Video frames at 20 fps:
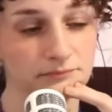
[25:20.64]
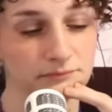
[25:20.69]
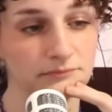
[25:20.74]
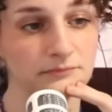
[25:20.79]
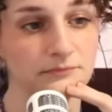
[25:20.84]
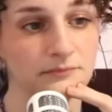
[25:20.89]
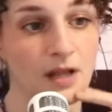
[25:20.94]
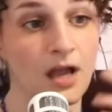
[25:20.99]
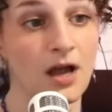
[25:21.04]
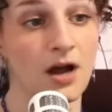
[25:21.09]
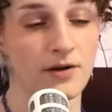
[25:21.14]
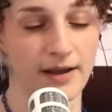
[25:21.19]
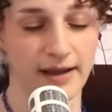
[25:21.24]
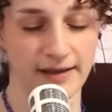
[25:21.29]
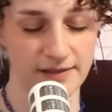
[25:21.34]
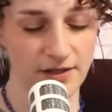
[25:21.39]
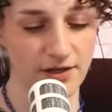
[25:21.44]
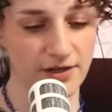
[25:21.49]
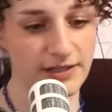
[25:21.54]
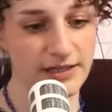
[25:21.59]
Mm. Okay,
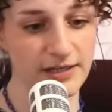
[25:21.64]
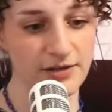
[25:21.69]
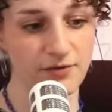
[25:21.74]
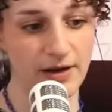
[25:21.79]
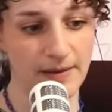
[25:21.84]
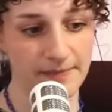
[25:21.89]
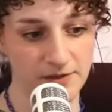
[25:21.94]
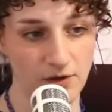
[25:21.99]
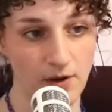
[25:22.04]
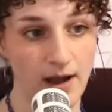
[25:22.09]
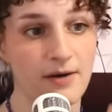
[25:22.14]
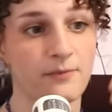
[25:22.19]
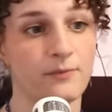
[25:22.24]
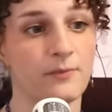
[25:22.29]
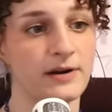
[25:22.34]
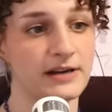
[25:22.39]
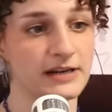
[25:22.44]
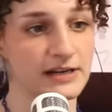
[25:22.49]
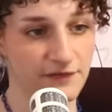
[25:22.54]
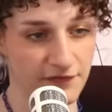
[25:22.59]
sorry to interrupt. So, how,
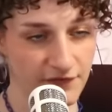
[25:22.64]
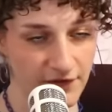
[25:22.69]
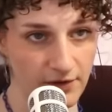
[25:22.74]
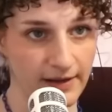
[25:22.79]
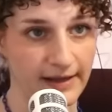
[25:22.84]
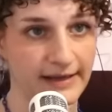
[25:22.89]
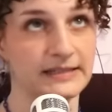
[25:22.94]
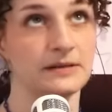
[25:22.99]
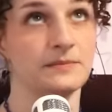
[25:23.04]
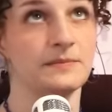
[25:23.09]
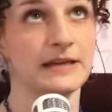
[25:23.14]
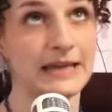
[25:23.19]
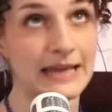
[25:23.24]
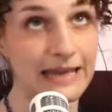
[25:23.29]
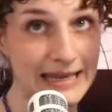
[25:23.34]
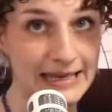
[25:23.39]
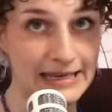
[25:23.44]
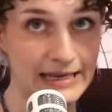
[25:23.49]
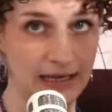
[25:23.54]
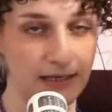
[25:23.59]
what did it feel like to be
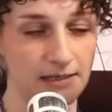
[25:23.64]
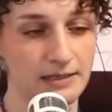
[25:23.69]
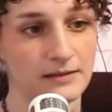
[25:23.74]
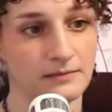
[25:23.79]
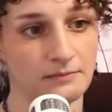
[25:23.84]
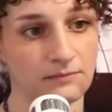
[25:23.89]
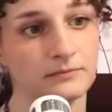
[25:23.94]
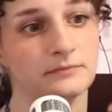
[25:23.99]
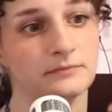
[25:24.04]
in it?